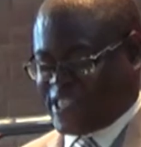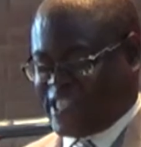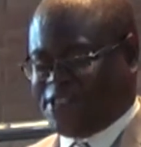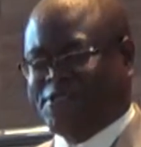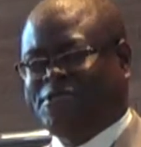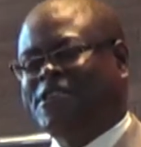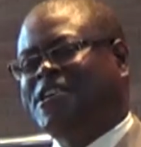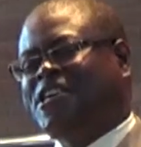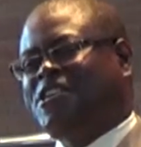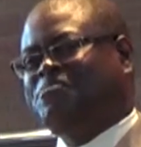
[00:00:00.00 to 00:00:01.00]
Can you
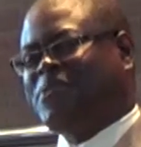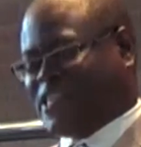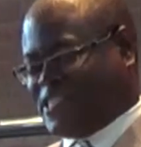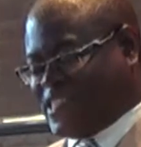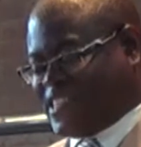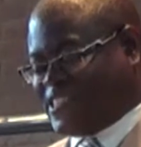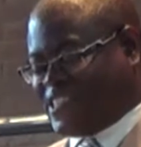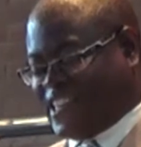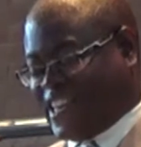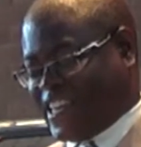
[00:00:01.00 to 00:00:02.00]
imagine the
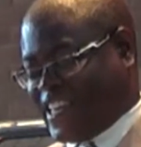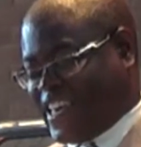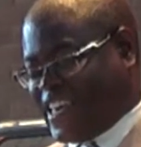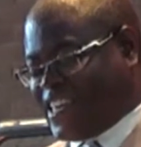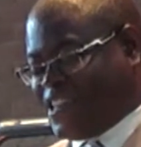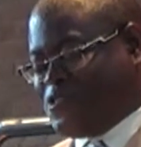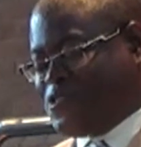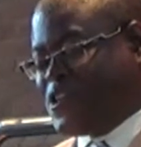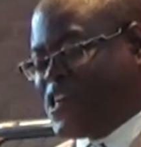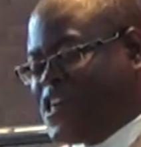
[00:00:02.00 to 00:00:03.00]
scene? Can
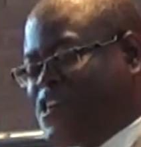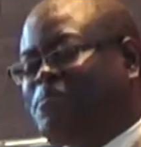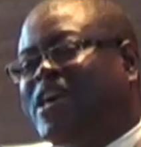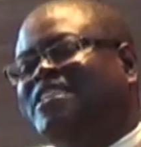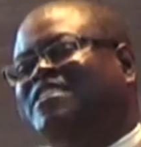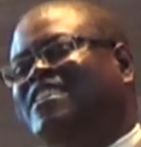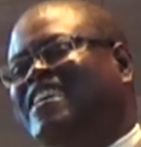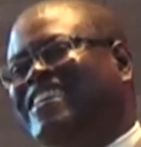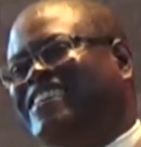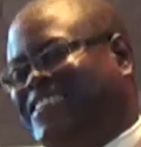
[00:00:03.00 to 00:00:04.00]
you imagine
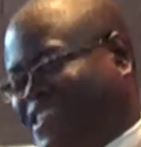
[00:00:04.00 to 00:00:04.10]
his